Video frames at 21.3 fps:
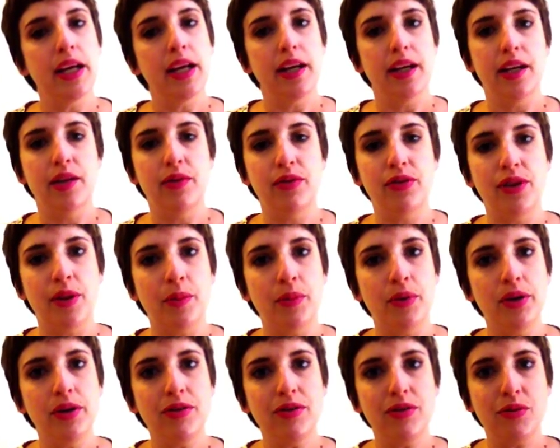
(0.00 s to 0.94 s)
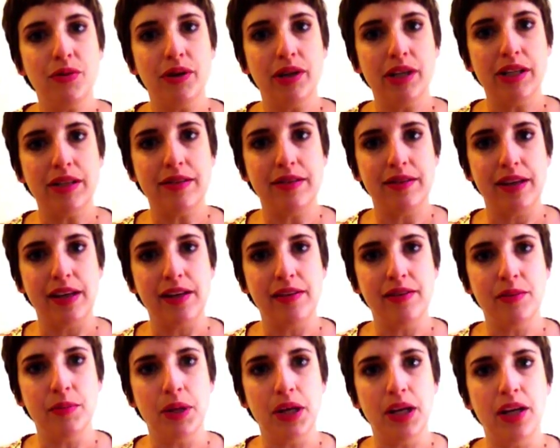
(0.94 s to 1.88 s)
And if someone is going to say
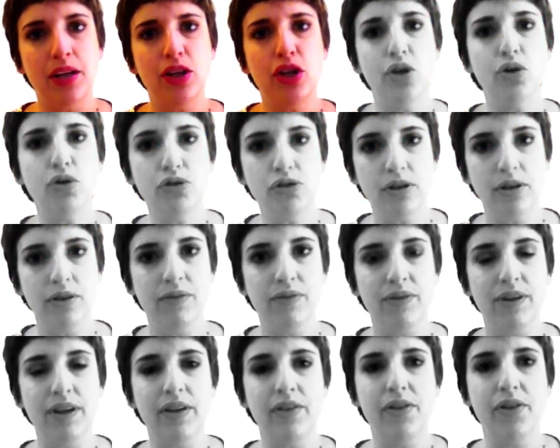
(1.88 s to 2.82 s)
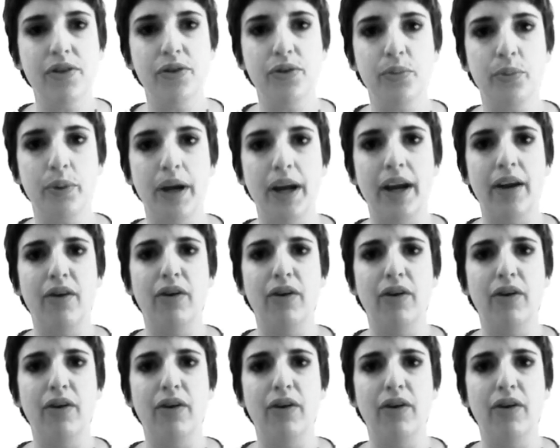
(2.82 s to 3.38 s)
to me, you shouldn't feel this way,